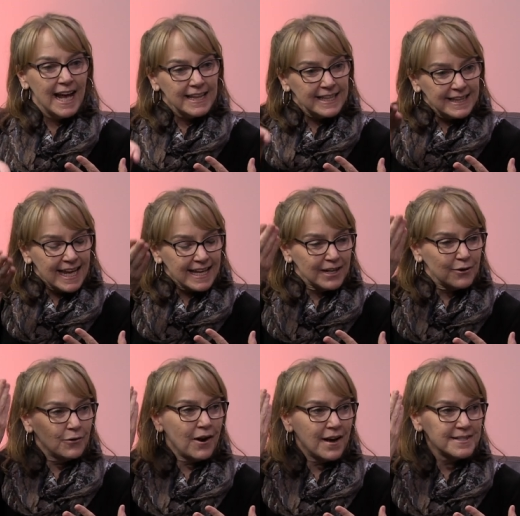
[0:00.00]
that they can
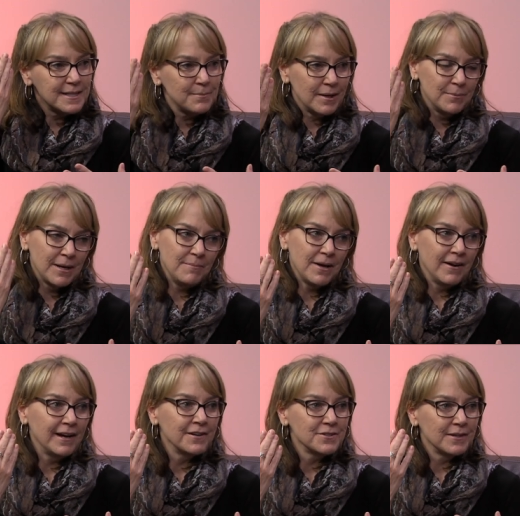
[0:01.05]
cross the blood-brain
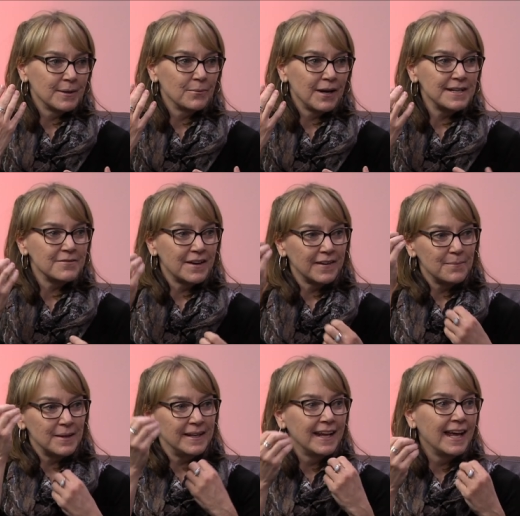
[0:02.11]
barrier during brain development